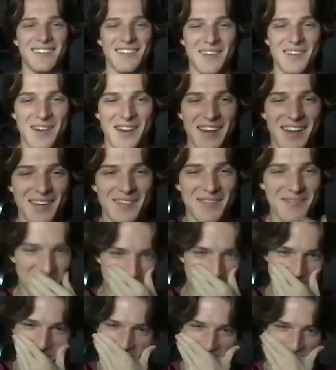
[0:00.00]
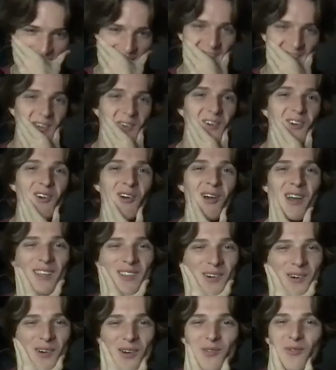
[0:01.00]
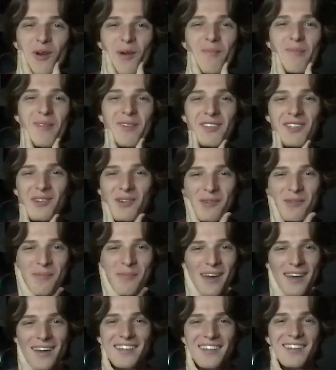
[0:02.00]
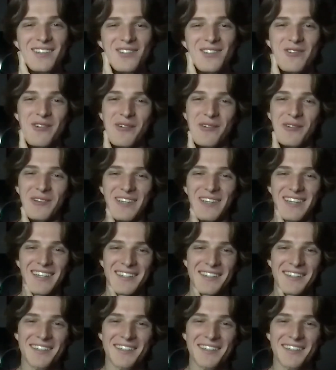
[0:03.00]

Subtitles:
All right. All right. Don't interrupt me during my intro. Okay.